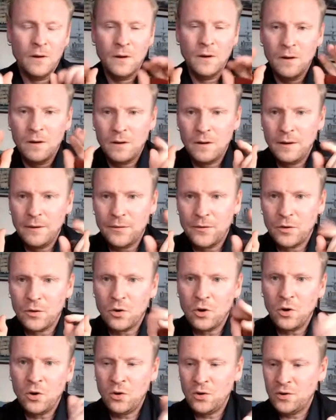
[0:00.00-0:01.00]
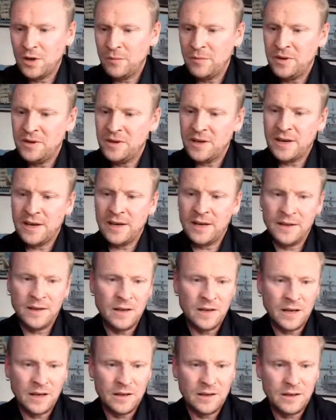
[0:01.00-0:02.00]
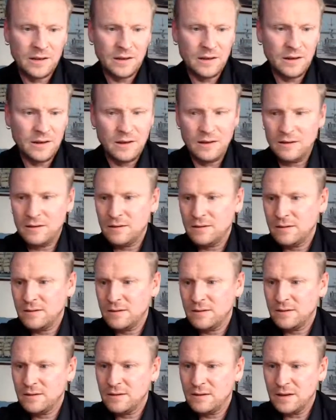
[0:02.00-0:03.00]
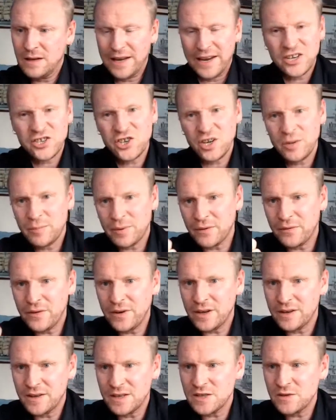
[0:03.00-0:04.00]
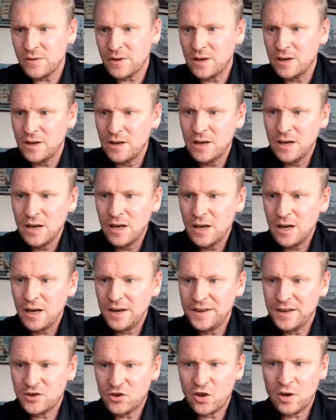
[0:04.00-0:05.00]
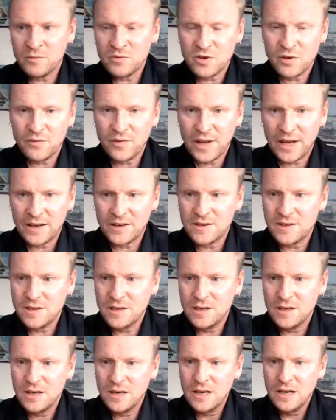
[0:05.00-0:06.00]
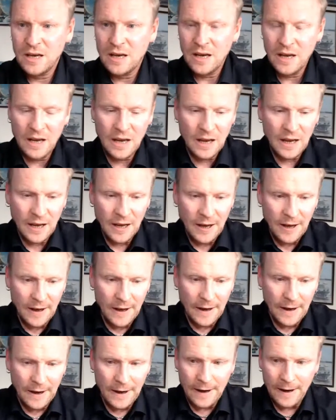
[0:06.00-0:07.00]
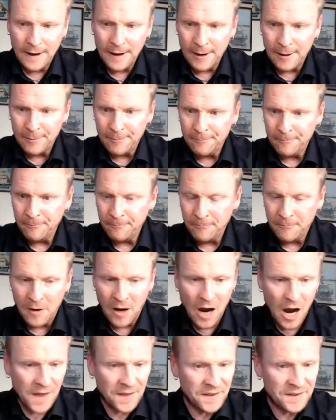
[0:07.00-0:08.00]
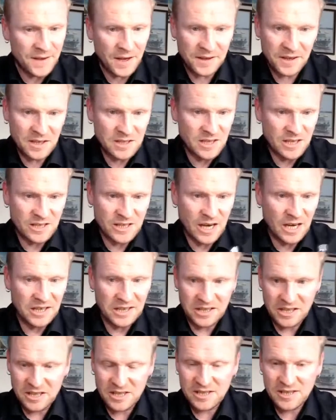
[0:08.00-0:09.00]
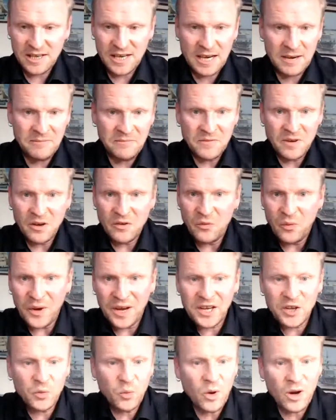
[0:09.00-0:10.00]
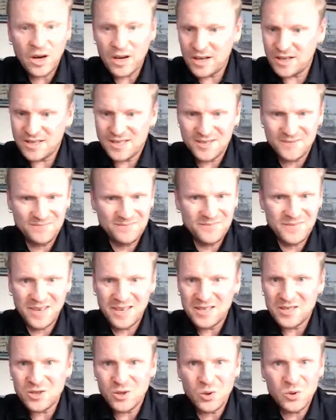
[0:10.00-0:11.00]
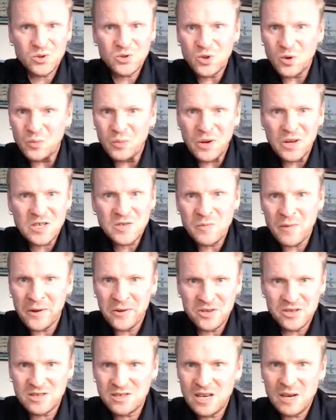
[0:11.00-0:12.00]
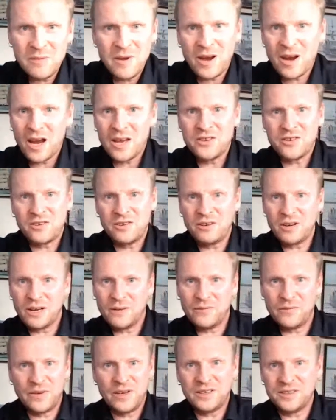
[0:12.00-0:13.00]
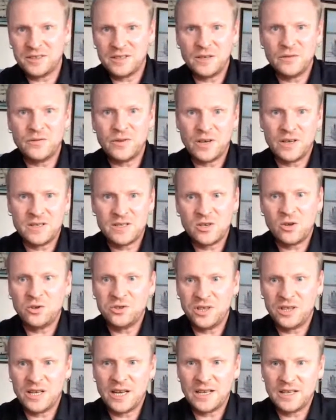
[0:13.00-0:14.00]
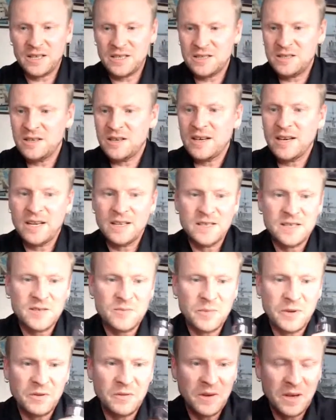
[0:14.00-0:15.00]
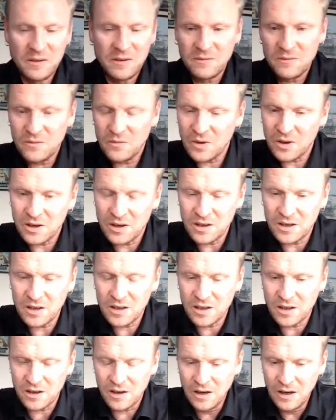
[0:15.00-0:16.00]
If you hold them in the hand, like, I actually prefer this one in the terms of length. Other than that, it's exactly the same. Weight-wise, it's also plus minus the same. I can't really feel the difference holding like this in hands between one another.